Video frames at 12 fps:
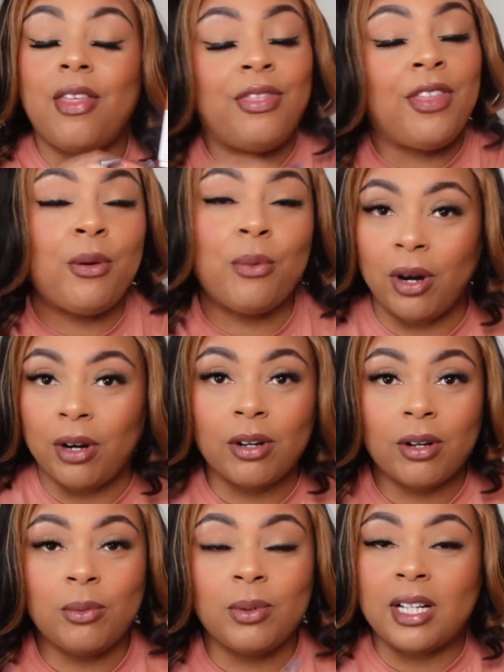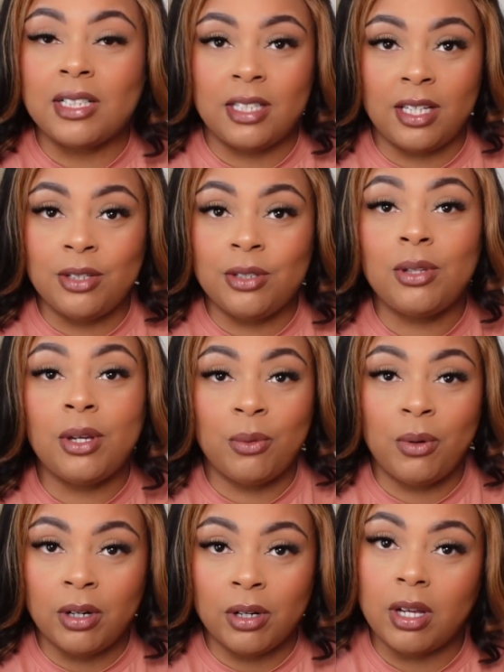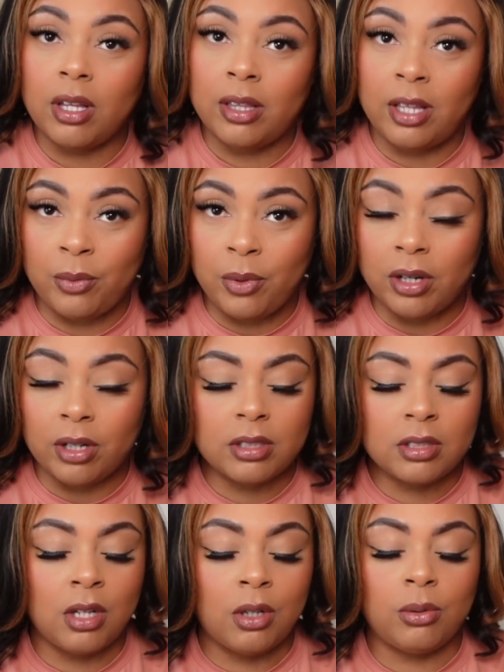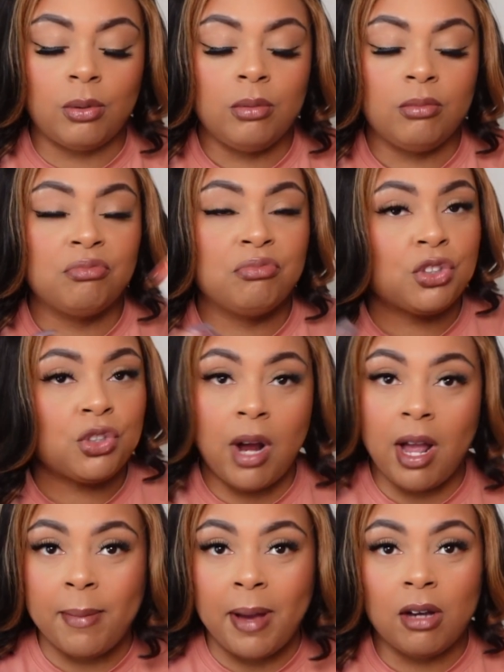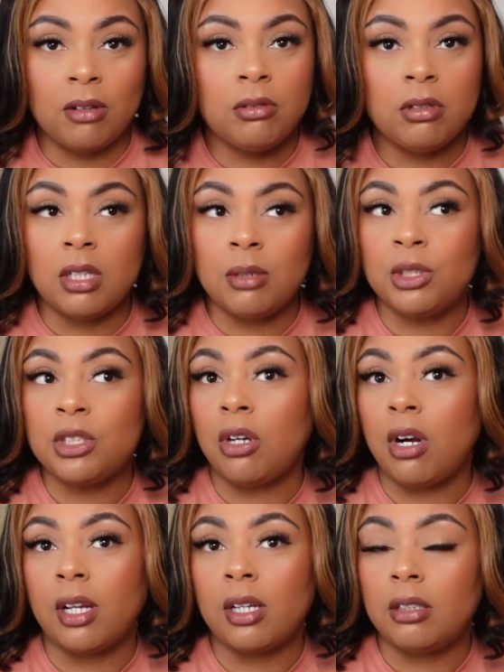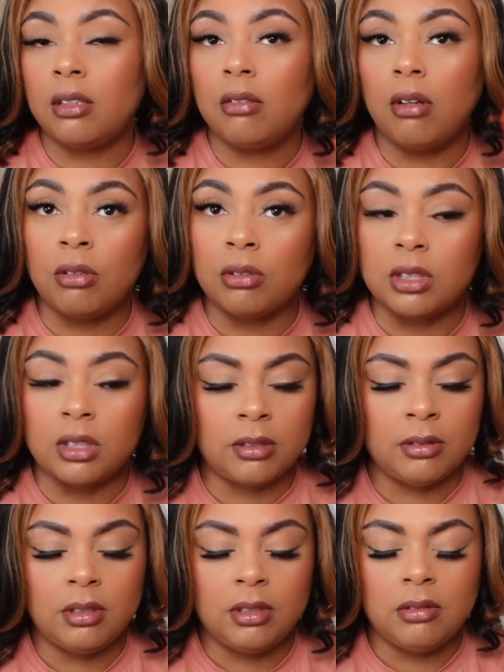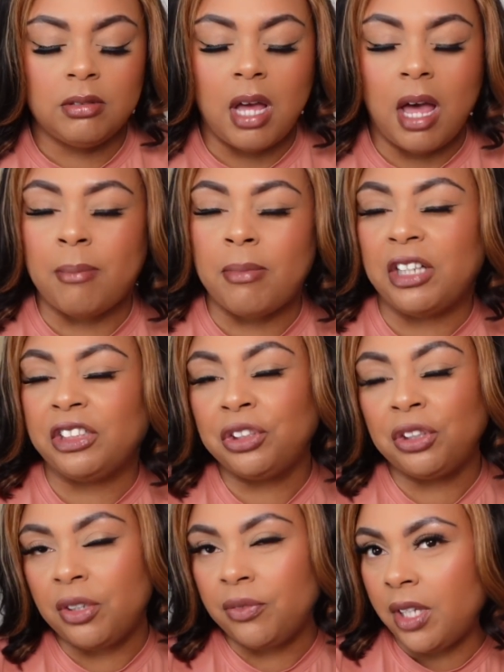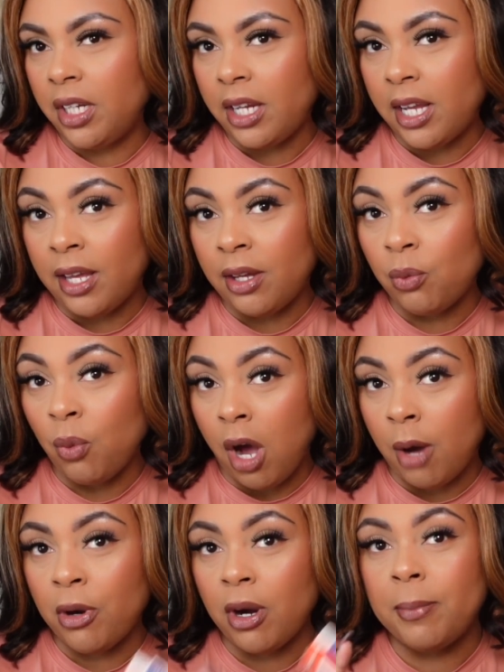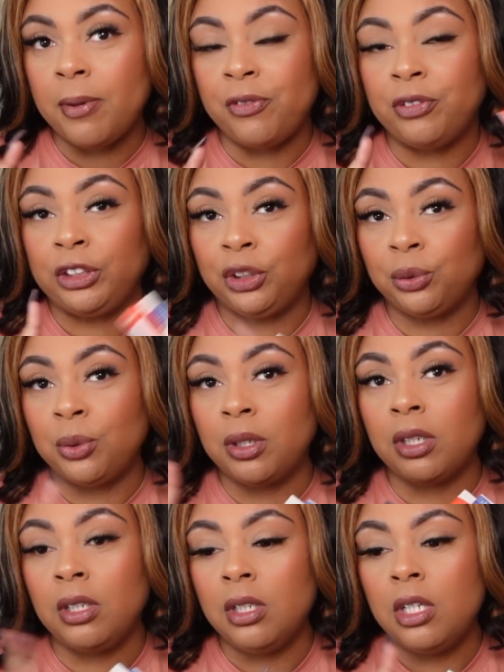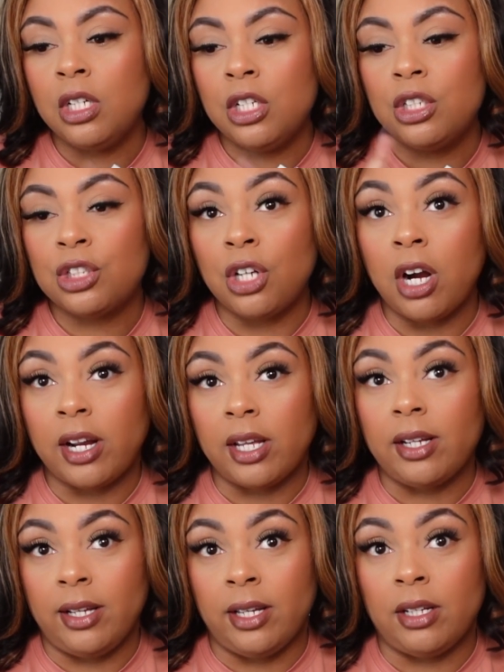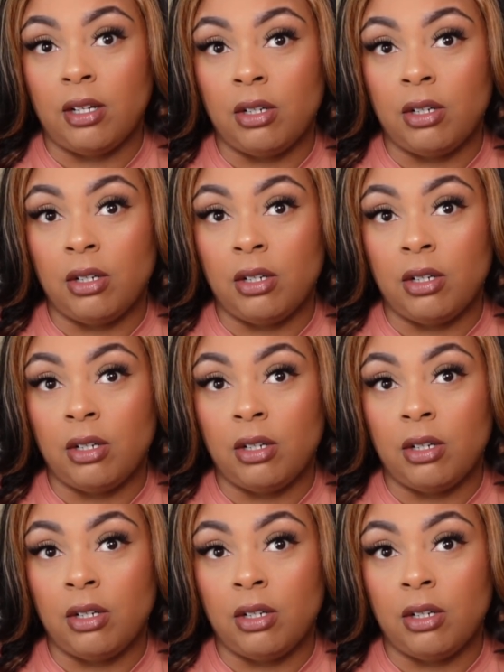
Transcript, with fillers: they work. When I tell you they work, they work. So try them out. You can get them at Target, Ulta. I'm not sure if they're at Walmart, but for sure, Target and